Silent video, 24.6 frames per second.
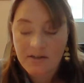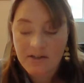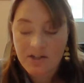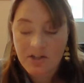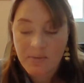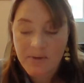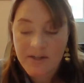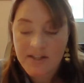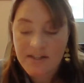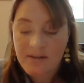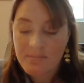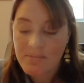
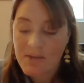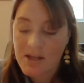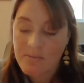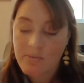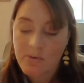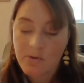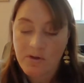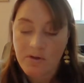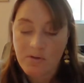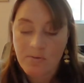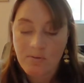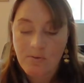She wants something
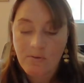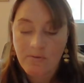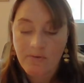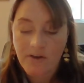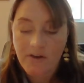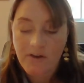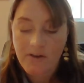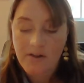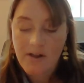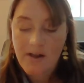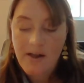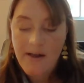more
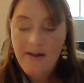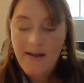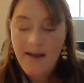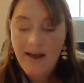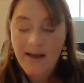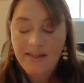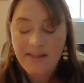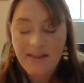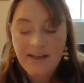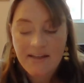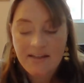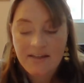youthful
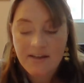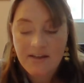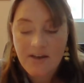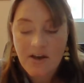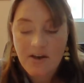and thinks a